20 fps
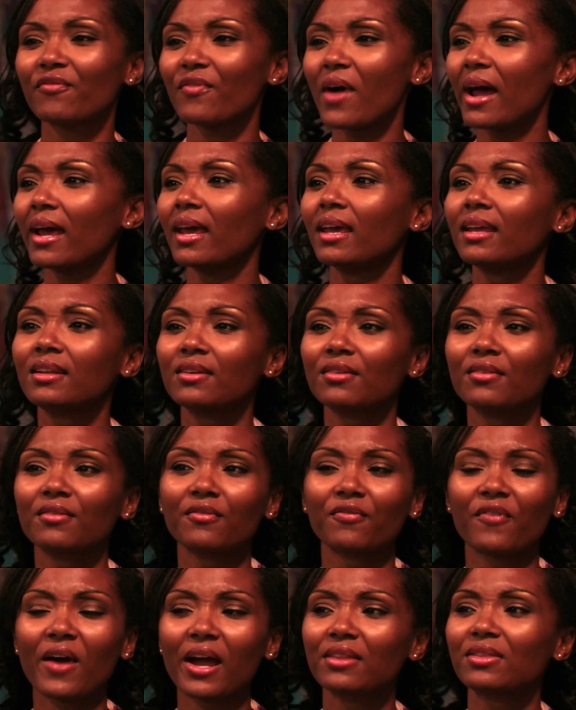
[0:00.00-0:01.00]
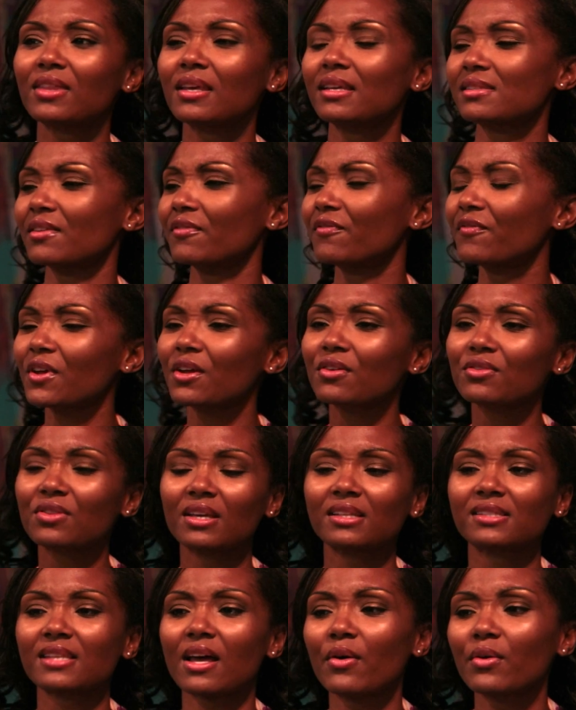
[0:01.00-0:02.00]
find things and figure
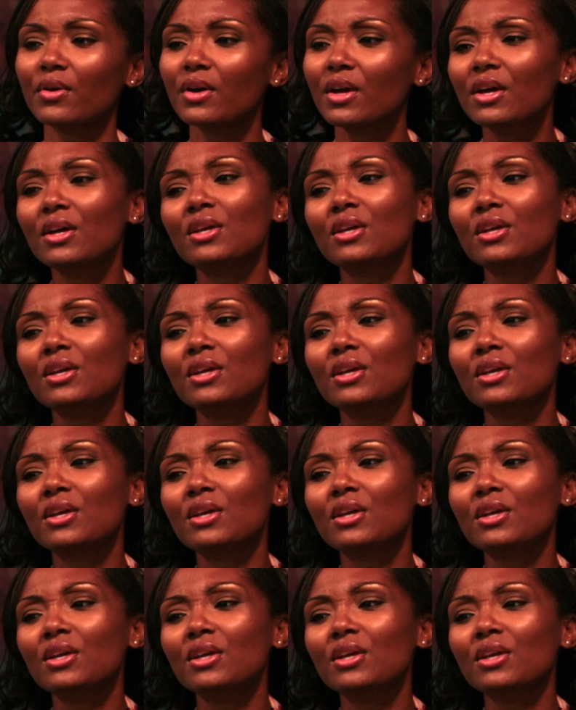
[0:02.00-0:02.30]
things out,